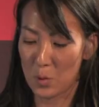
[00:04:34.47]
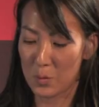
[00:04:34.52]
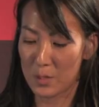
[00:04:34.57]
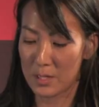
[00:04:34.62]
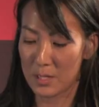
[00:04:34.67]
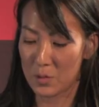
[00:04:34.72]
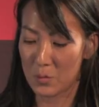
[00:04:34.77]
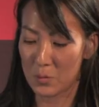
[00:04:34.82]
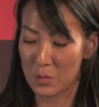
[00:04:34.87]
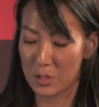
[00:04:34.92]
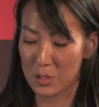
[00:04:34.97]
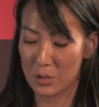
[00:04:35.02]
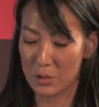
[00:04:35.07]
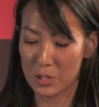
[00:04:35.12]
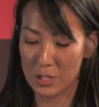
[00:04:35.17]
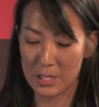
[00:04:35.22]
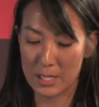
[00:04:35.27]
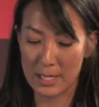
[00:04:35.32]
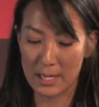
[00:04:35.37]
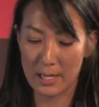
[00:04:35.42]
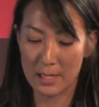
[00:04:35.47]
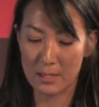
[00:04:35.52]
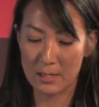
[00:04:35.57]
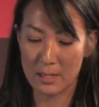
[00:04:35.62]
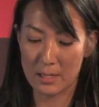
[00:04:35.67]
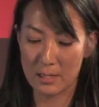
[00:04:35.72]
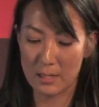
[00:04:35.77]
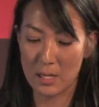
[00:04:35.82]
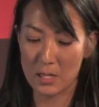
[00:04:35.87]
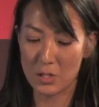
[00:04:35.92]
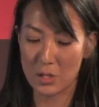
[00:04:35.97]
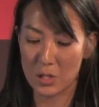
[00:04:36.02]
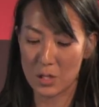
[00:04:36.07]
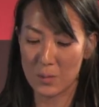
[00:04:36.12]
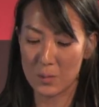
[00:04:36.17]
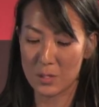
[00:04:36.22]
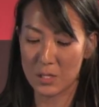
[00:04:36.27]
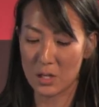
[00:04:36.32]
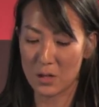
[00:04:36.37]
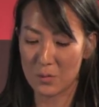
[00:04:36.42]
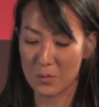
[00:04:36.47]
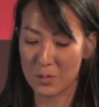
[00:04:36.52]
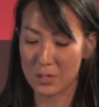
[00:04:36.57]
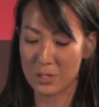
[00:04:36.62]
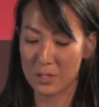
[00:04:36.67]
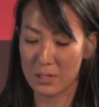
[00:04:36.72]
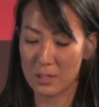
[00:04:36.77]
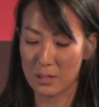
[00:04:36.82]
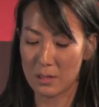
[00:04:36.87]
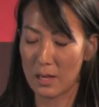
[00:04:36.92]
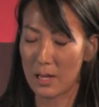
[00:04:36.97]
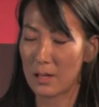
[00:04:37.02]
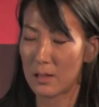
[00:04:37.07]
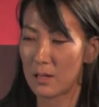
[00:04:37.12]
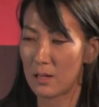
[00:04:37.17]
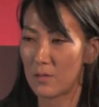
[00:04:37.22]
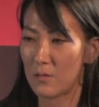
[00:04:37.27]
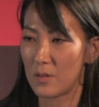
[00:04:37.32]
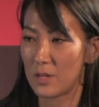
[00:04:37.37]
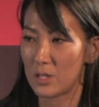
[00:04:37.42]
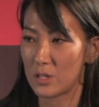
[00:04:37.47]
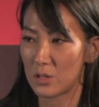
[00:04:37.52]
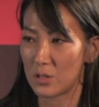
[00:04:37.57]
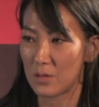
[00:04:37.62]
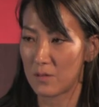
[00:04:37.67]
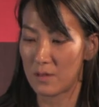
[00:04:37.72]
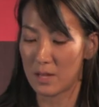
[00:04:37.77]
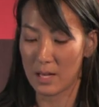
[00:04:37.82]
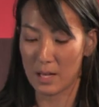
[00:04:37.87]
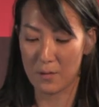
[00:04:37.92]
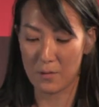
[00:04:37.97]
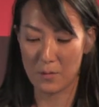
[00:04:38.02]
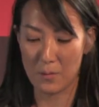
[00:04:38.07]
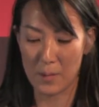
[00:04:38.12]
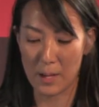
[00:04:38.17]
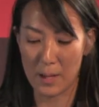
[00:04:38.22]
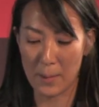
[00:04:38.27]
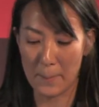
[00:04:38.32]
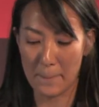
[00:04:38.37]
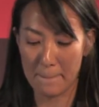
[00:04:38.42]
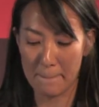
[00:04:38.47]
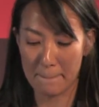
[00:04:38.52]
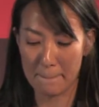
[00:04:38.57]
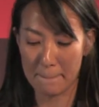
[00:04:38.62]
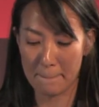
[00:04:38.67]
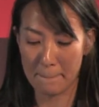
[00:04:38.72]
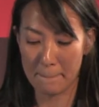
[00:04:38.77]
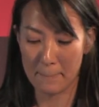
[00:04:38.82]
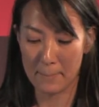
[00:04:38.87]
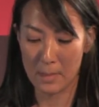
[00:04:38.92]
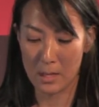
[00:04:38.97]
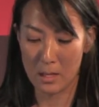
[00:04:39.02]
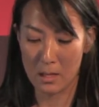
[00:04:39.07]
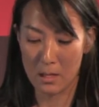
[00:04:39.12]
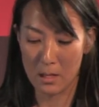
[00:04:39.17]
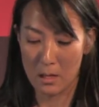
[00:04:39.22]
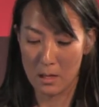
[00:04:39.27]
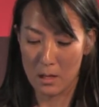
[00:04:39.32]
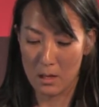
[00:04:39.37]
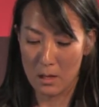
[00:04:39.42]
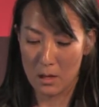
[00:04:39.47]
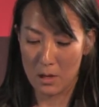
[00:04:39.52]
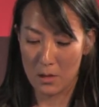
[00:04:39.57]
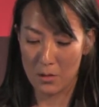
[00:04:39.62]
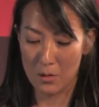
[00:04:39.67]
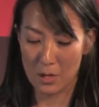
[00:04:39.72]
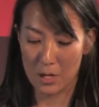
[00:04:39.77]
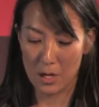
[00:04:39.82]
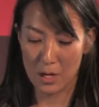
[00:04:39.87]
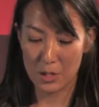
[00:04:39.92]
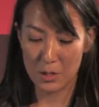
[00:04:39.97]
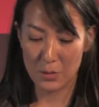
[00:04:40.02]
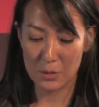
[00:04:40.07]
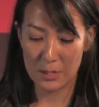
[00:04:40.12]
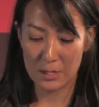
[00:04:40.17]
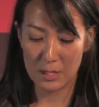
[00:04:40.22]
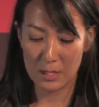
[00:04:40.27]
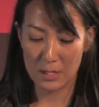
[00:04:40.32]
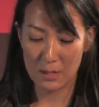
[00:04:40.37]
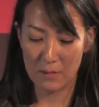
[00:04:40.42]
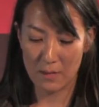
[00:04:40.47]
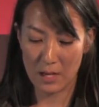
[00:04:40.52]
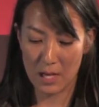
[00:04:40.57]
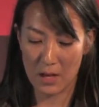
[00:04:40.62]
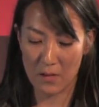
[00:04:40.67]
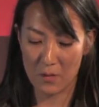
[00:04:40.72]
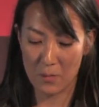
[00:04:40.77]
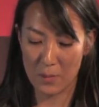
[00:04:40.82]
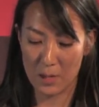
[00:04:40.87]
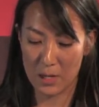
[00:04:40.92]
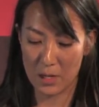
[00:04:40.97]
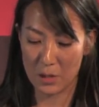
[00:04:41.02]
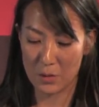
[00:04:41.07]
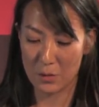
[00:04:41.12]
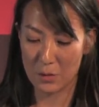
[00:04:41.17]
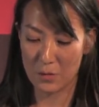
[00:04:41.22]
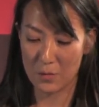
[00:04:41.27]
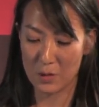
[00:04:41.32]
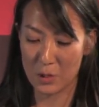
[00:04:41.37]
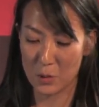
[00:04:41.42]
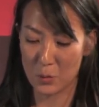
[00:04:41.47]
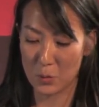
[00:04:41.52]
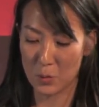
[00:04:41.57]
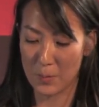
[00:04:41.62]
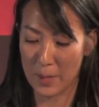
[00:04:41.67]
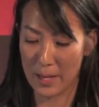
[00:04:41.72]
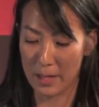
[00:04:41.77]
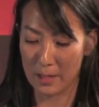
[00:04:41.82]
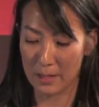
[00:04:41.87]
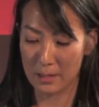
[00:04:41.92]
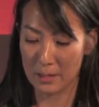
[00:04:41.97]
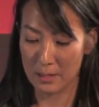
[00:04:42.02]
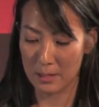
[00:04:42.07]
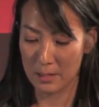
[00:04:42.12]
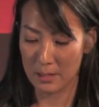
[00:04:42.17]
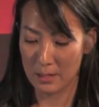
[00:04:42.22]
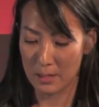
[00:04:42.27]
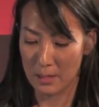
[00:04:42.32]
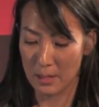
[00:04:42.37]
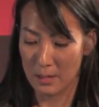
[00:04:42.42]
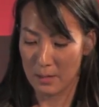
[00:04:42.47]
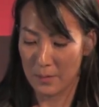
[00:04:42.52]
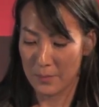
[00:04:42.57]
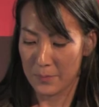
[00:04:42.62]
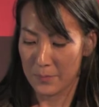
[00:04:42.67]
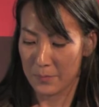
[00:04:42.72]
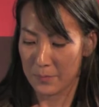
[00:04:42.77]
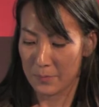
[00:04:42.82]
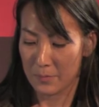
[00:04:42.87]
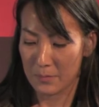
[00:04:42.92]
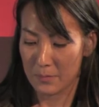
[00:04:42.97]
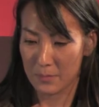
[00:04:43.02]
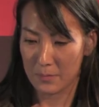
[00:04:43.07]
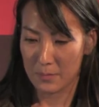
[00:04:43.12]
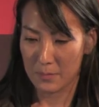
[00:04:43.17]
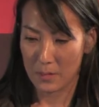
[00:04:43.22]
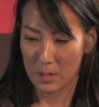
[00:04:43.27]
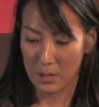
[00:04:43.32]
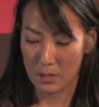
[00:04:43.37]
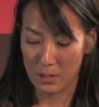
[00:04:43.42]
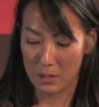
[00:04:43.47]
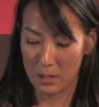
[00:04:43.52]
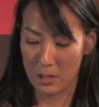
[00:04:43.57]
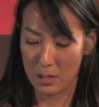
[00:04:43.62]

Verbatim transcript: recent research indicates that Sejong himself was the likely inventor of the alphabet. Other characteristics of the alphabet include visual balance, a